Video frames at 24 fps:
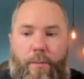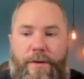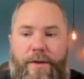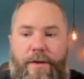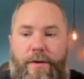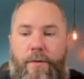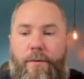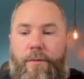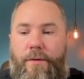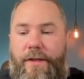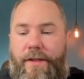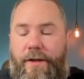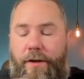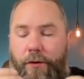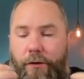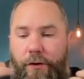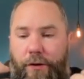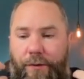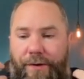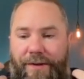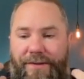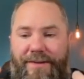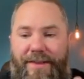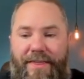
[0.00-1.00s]
You
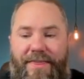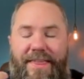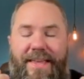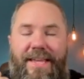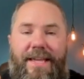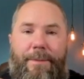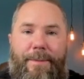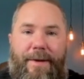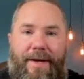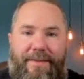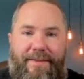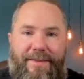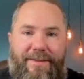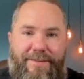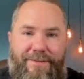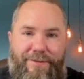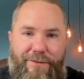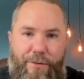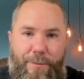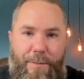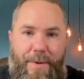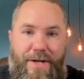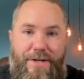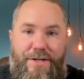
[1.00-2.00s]
don't have to think about this
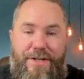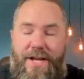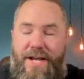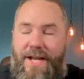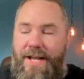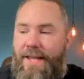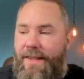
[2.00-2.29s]
too much.